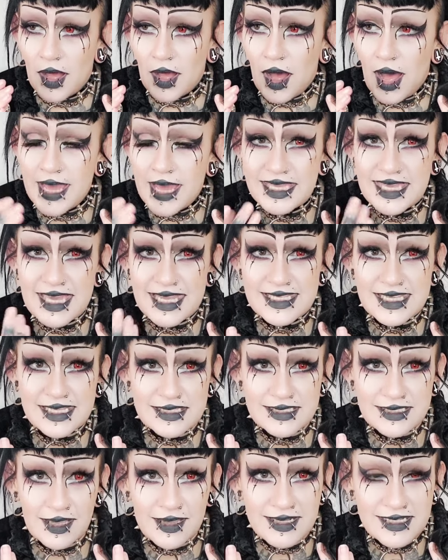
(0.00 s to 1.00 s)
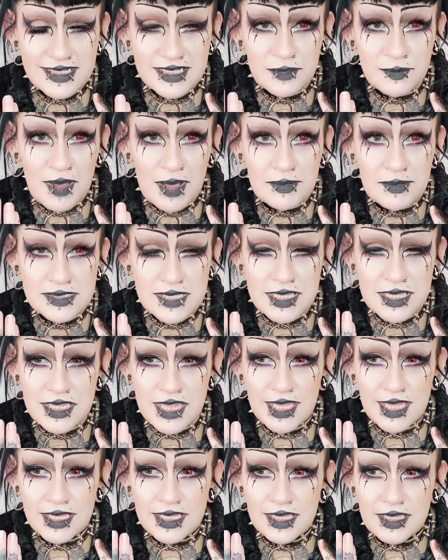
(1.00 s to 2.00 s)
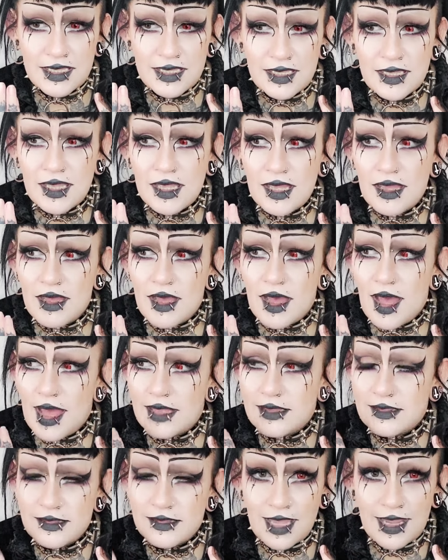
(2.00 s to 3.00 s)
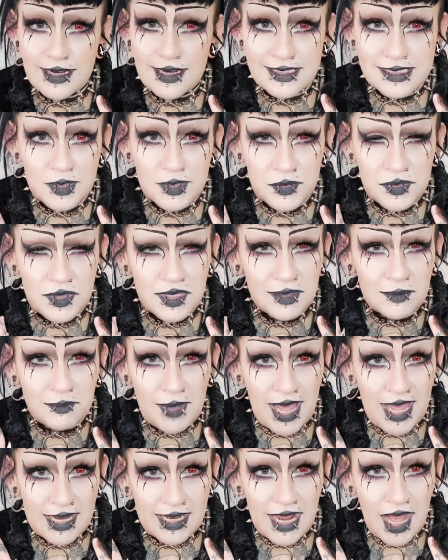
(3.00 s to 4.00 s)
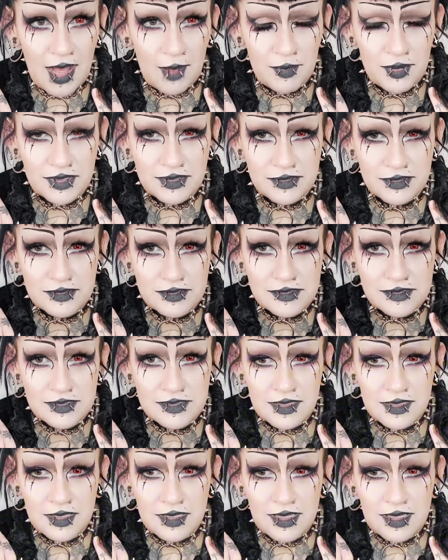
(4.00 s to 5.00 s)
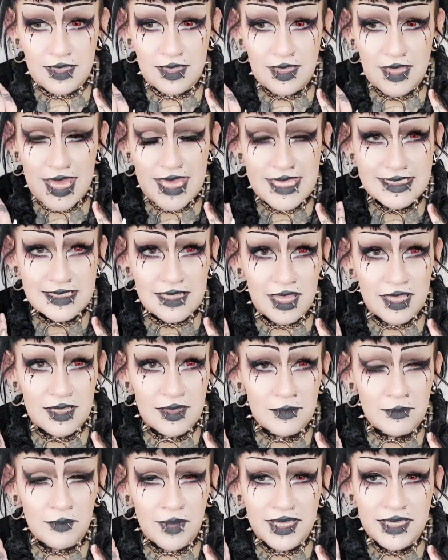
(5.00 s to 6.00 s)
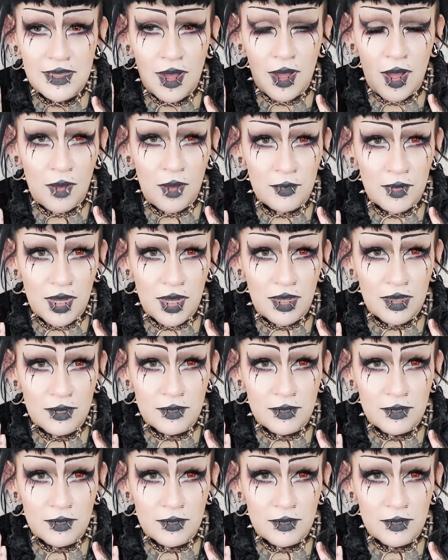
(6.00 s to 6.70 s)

I get excited about something and then something bad happens. It's like my karma.